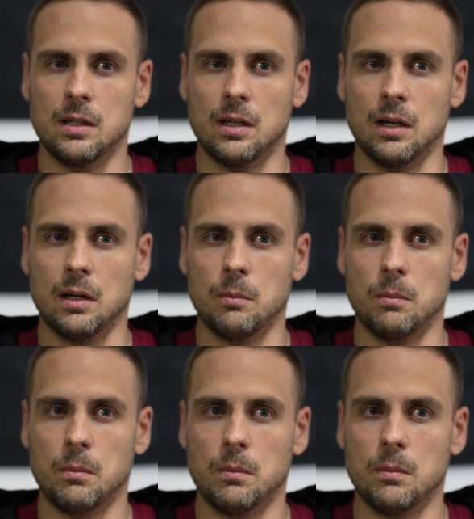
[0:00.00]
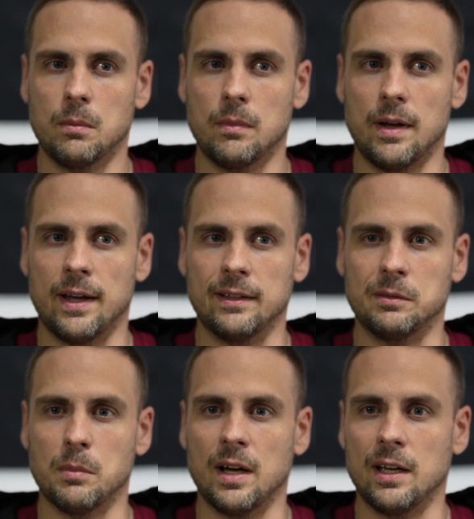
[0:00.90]
um,
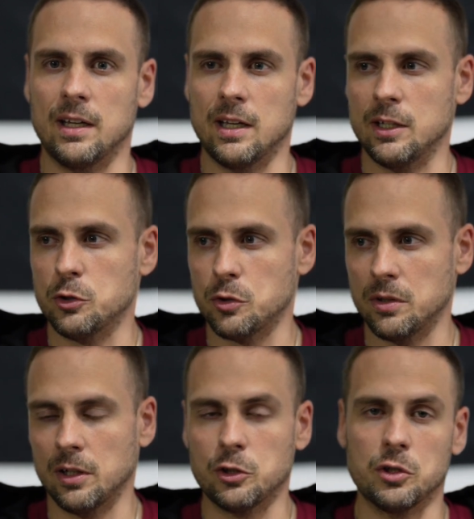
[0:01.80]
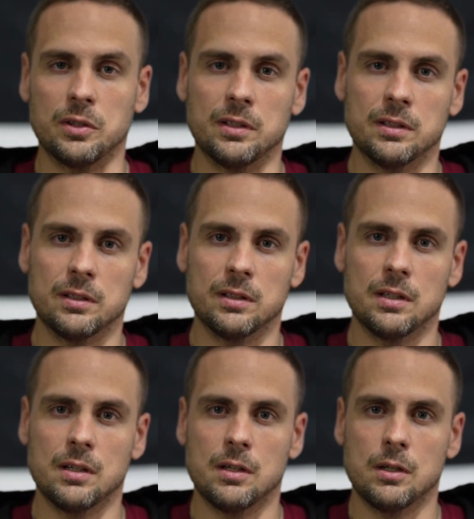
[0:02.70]
as my introduction
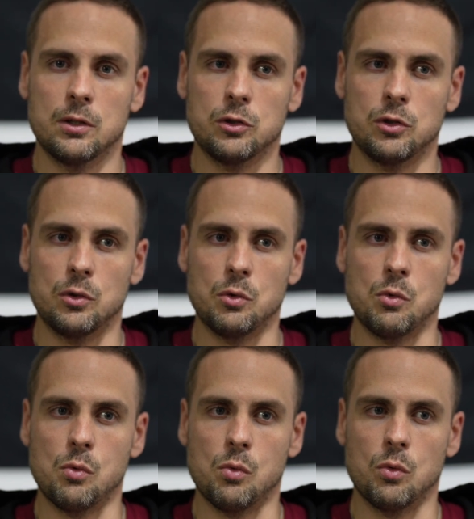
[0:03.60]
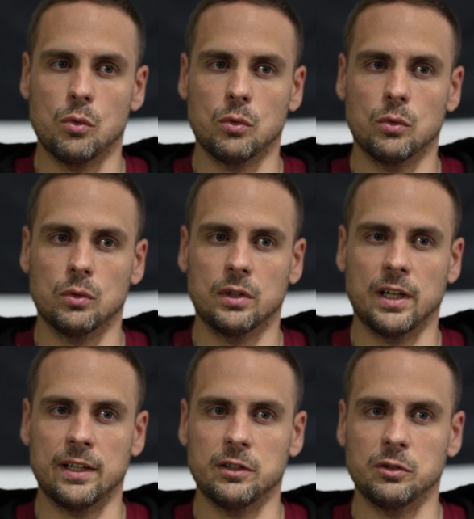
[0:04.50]
to
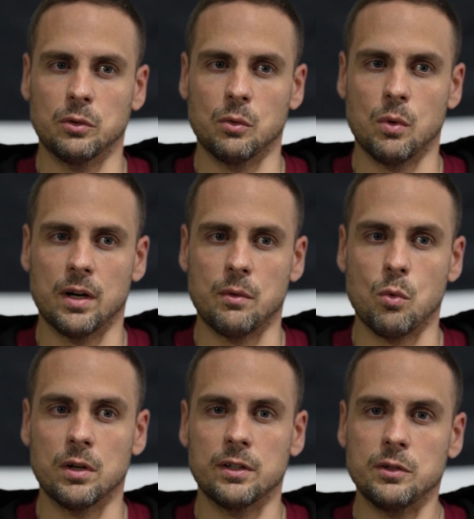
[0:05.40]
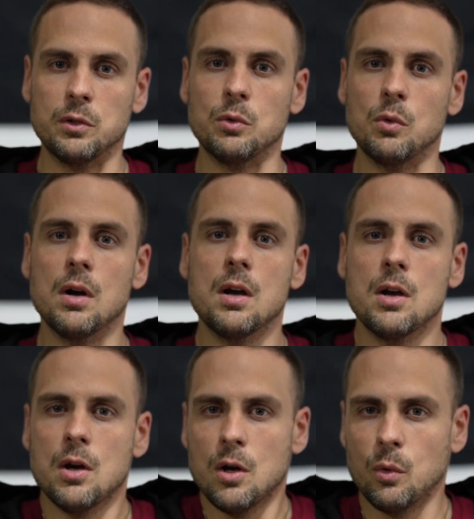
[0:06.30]
kind of sort of what I want to do
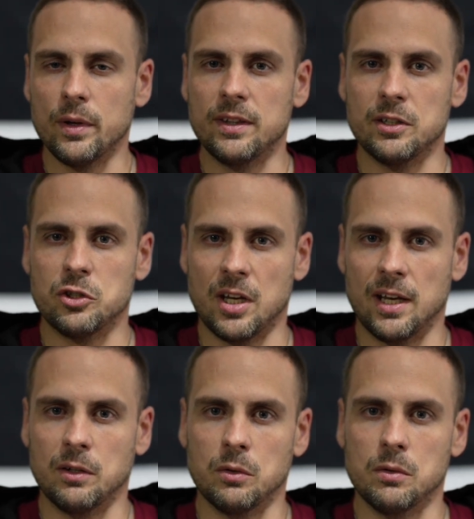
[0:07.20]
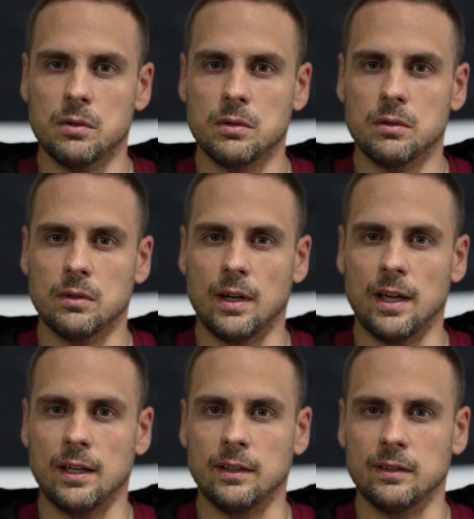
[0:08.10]
with this channel
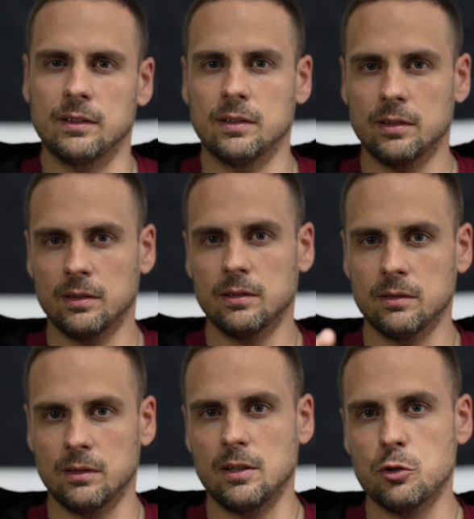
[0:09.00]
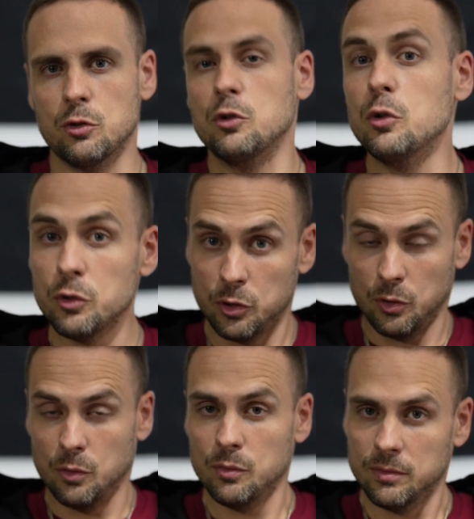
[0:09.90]
and introduce
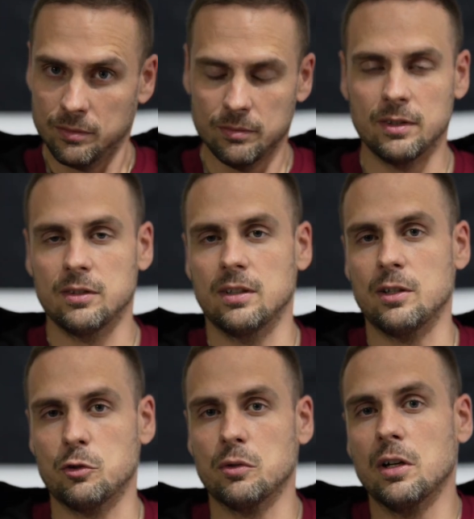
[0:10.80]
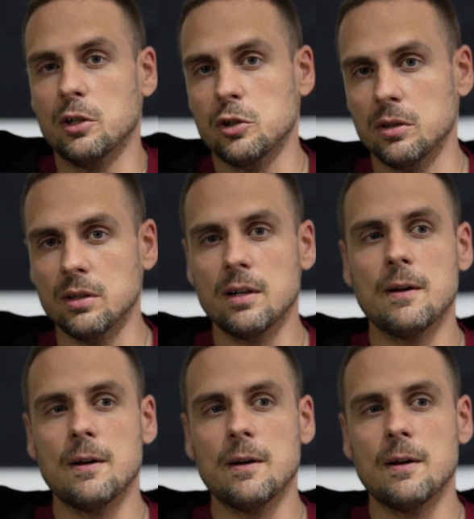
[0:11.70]
you, it's an introduction